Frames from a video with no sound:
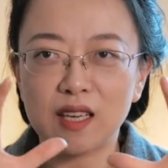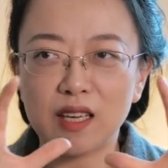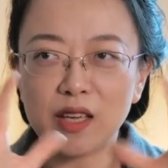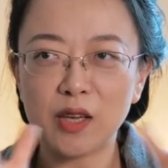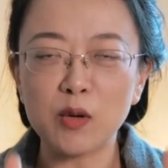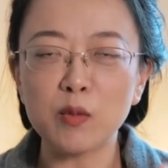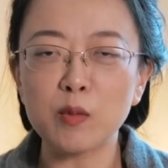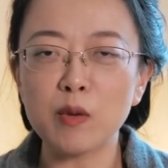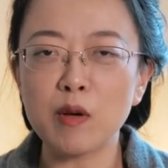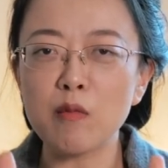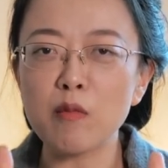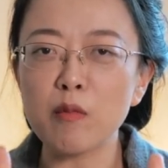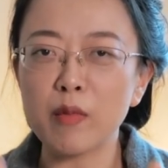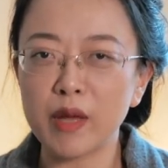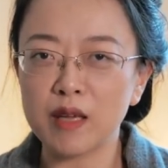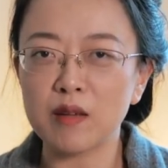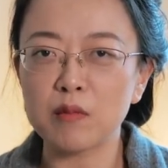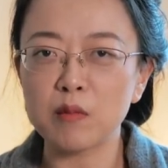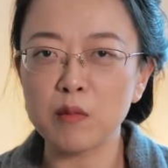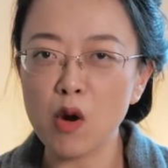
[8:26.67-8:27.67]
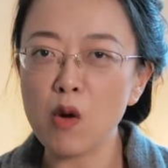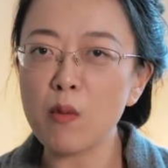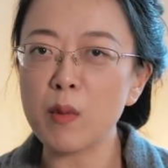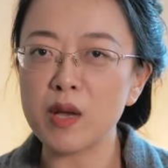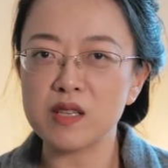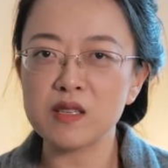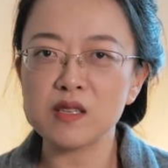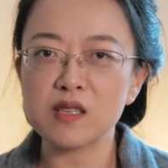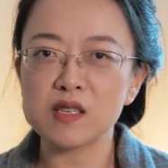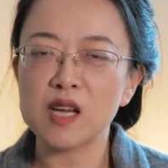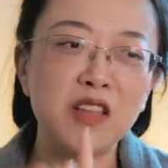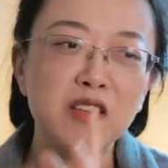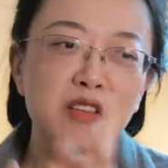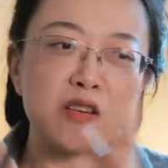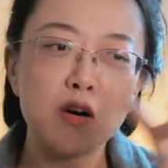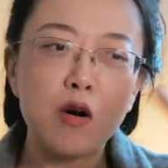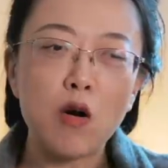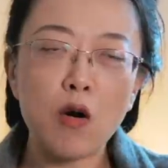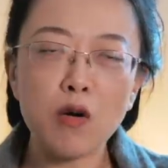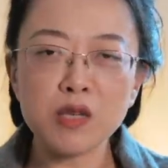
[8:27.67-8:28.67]
human being moments.
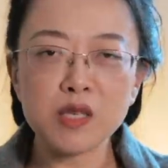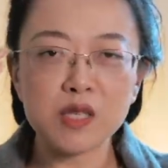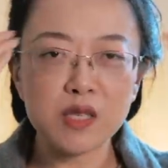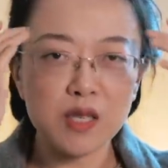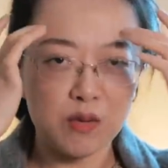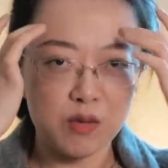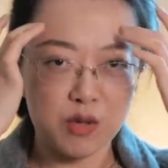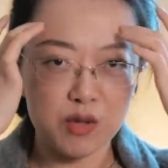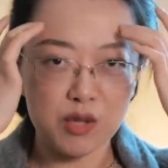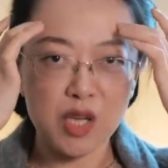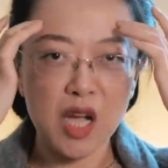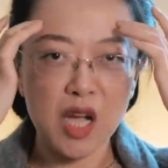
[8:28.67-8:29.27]
There are also just